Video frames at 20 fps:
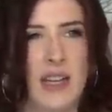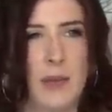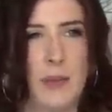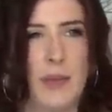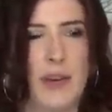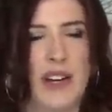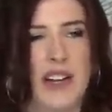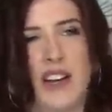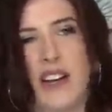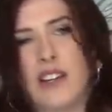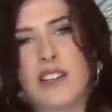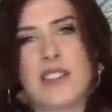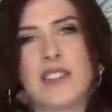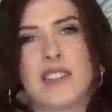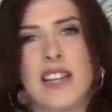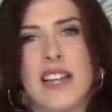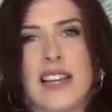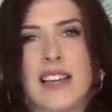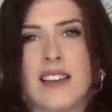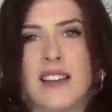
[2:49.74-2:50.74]
but it kind of looks
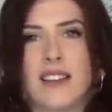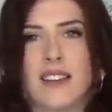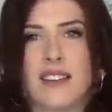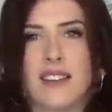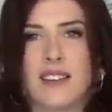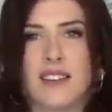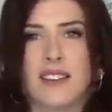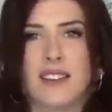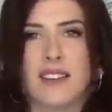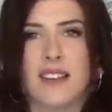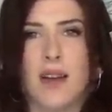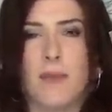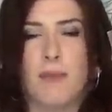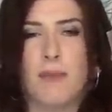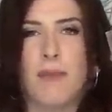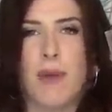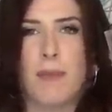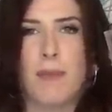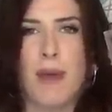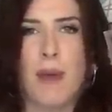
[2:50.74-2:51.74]
like a,
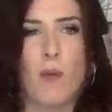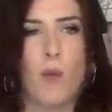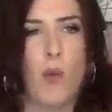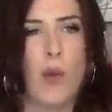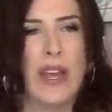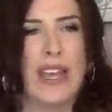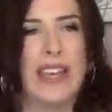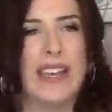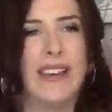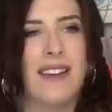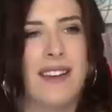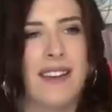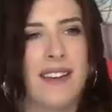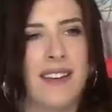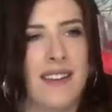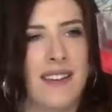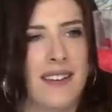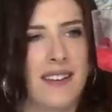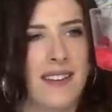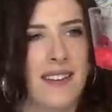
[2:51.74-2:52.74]
a bit weak.
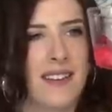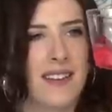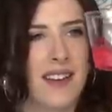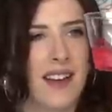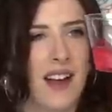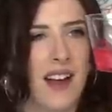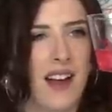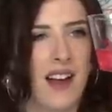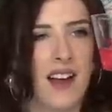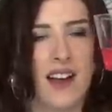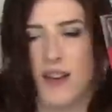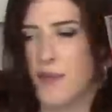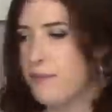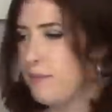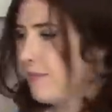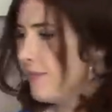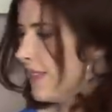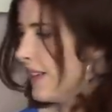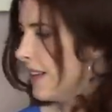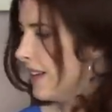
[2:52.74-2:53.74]

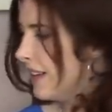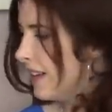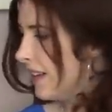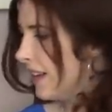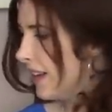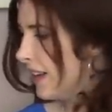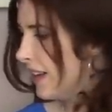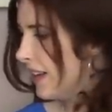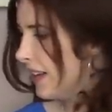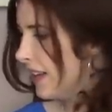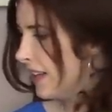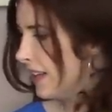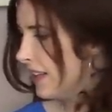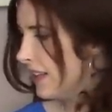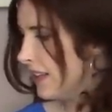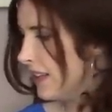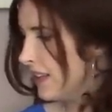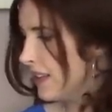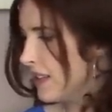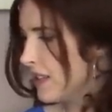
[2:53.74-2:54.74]
Um,
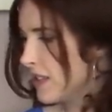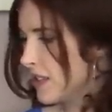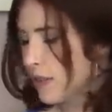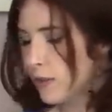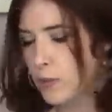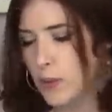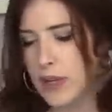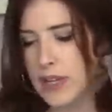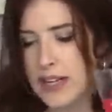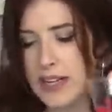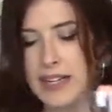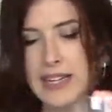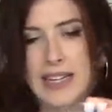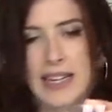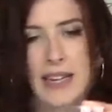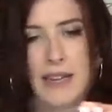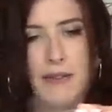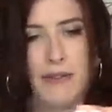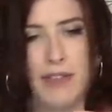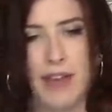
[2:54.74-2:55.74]
so we're going to
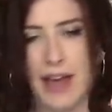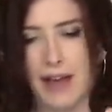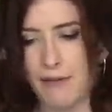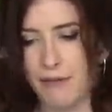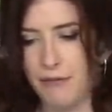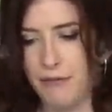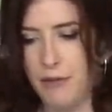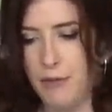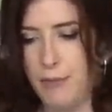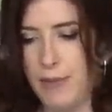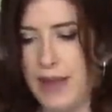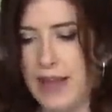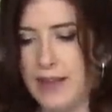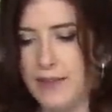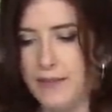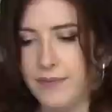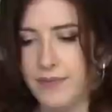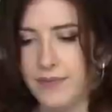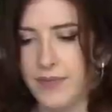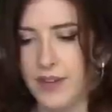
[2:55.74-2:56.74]
leave that for a bit
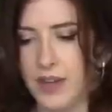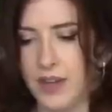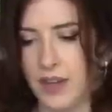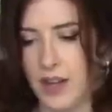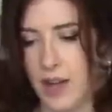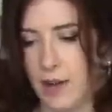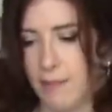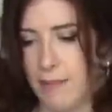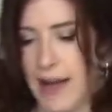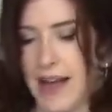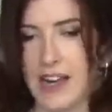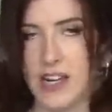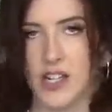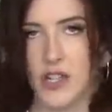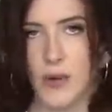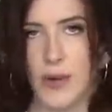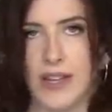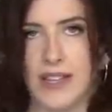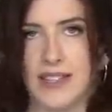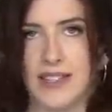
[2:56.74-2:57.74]
and come back
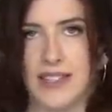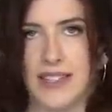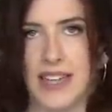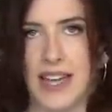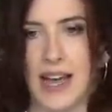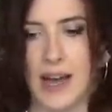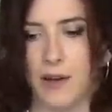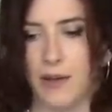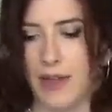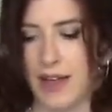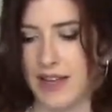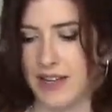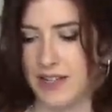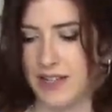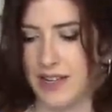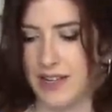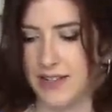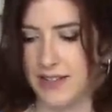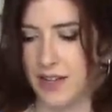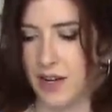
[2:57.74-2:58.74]
to it and see how that
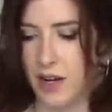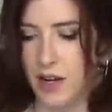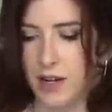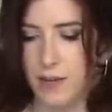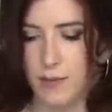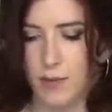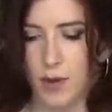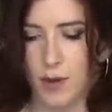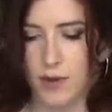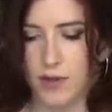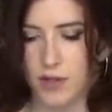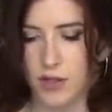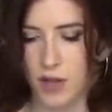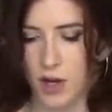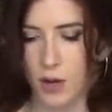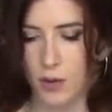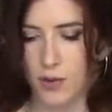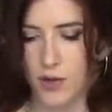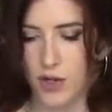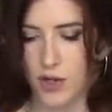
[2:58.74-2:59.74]
does. I'm going to
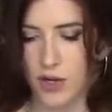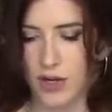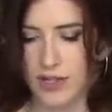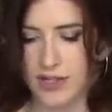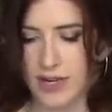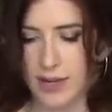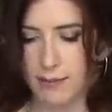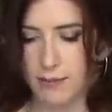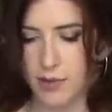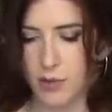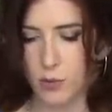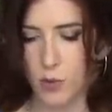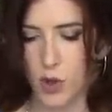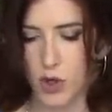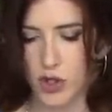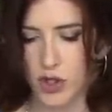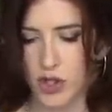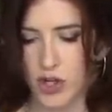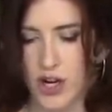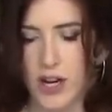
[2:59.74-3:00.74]
go and attempt to
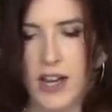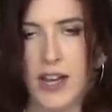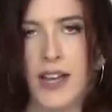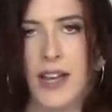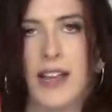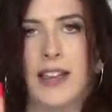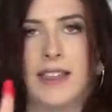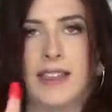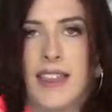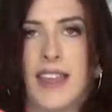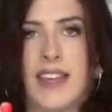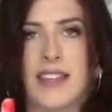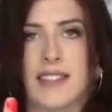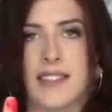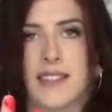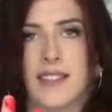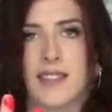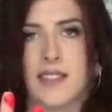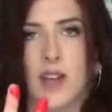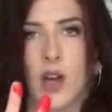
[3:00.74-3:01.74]
wash
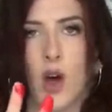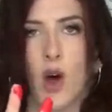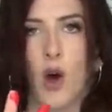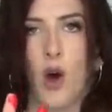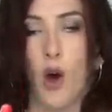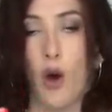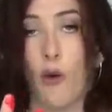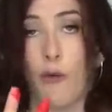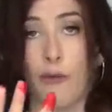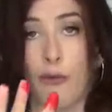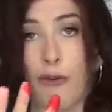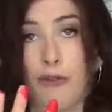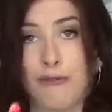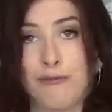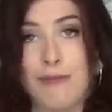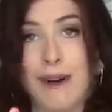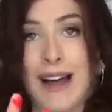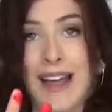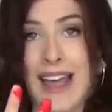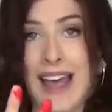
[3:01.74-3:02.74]
this off of my